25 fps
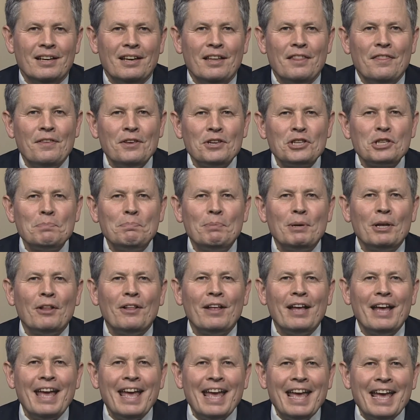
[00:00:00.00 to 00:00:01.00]
This
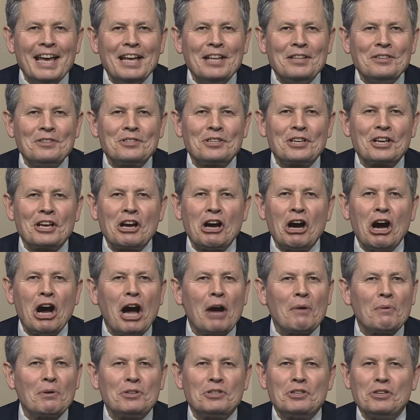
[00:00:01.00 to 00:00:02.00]
bill ends
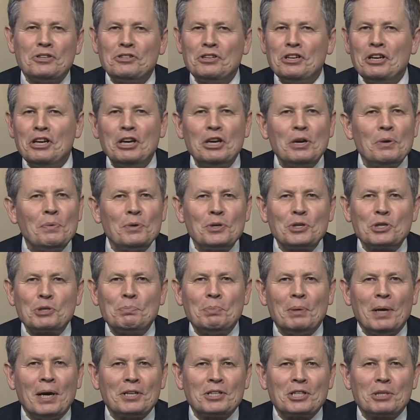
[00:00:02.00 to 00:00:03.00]
Congress's
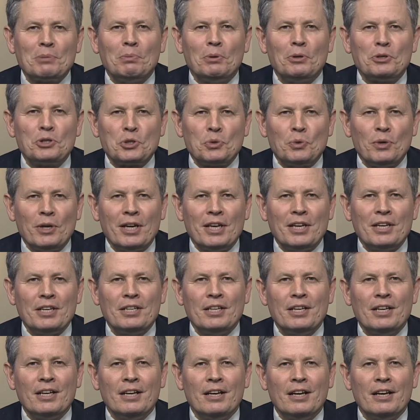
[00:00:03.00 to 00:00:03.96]
irresponsible trend